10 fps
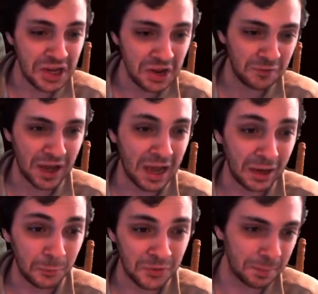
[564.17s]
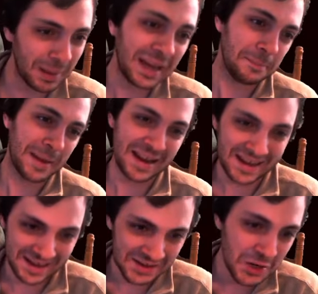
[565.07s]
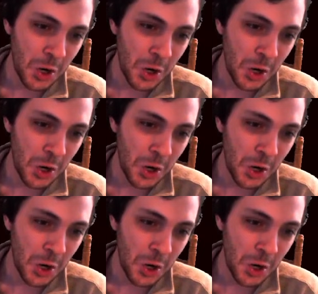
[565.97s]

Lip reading: if I was a Blight main.